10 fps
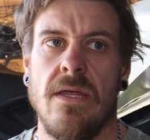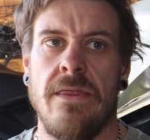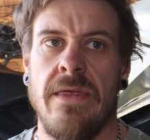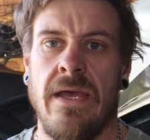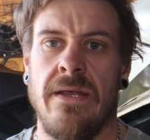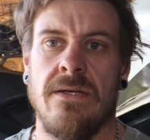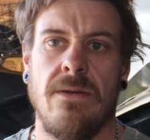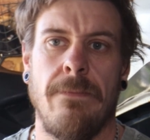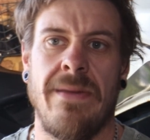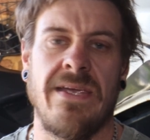than
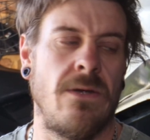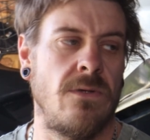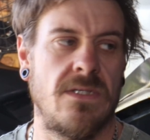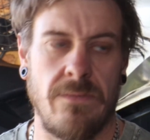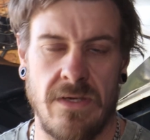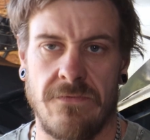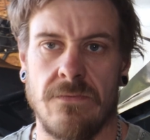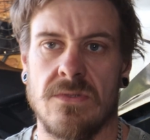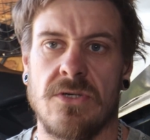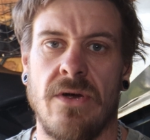making something
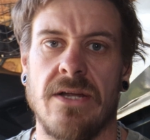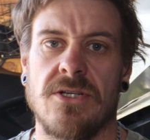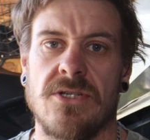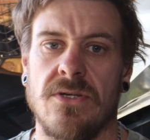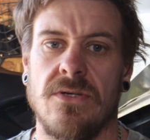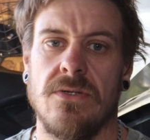from scratch.